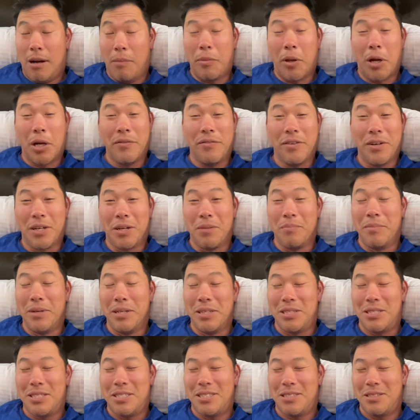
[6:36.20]
I'm not even gonna
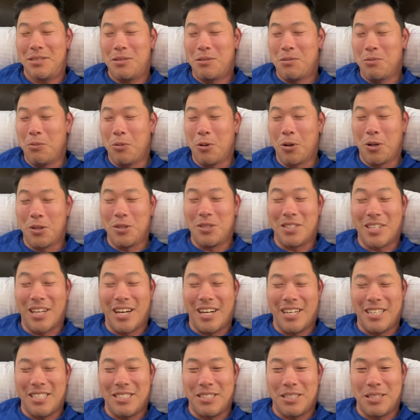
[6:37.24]
mince words,
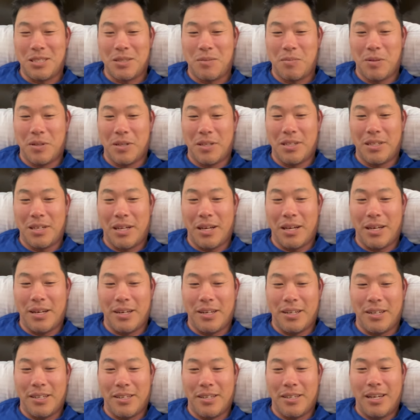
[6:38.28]
guys. It's been
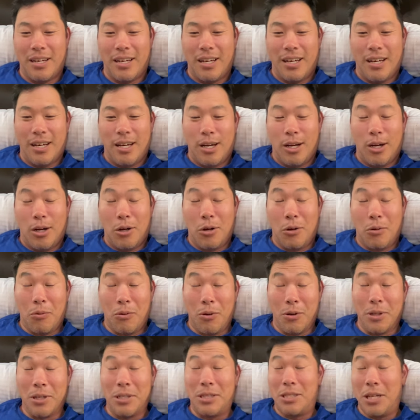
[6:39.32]
a
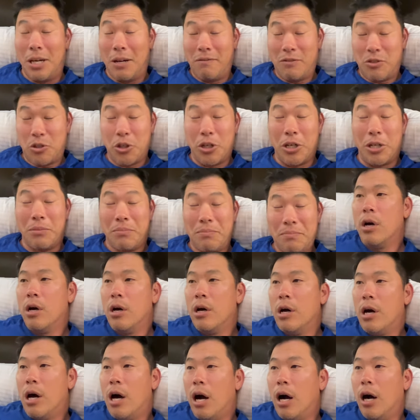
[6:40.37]
really tough trip.
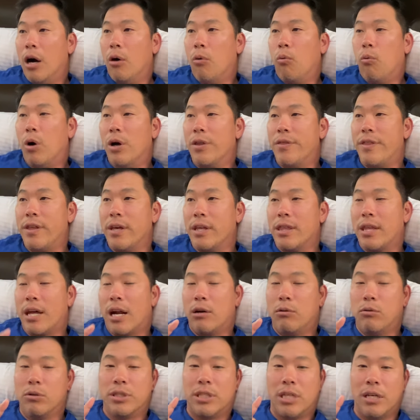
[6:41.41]
Uh, one thing that I
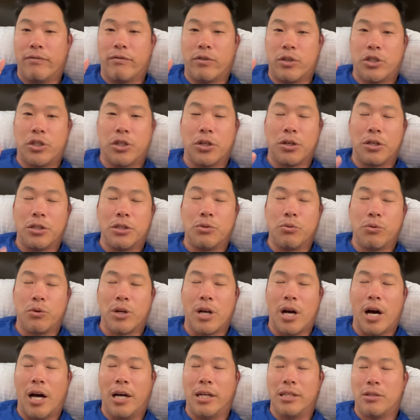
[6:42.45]
will say for sure is we're
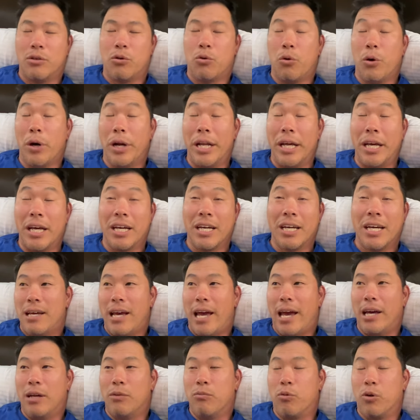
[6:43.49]
not quitting
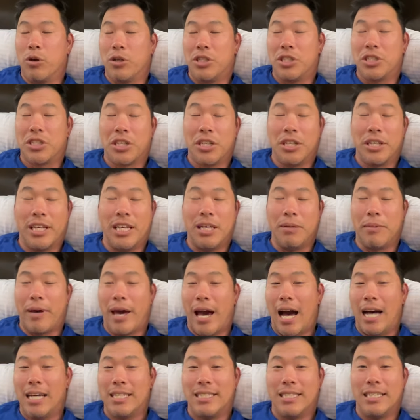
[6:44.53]
and we're just going to keep
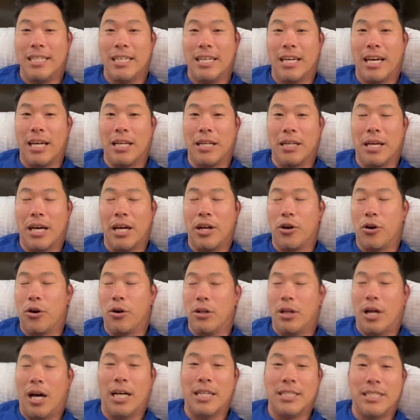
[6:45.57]
casting and getting our
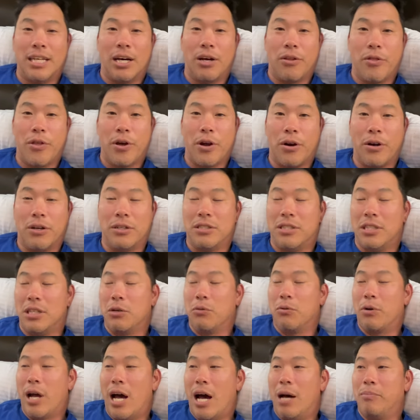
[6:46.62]
lines out there and seeing
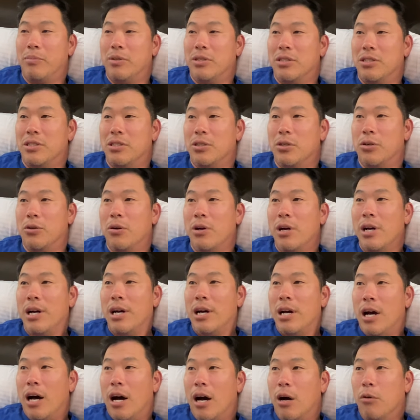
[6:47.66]
what happens. So
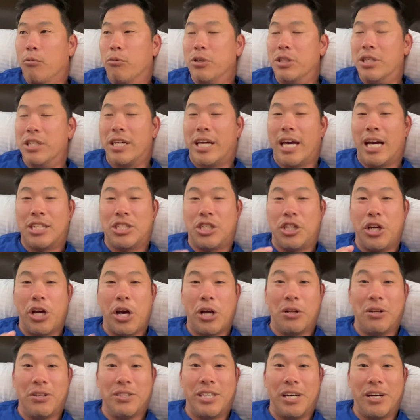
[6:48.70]
uh, we did catch a
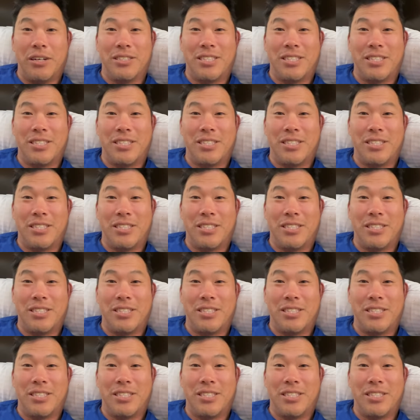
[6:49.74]
yellowtail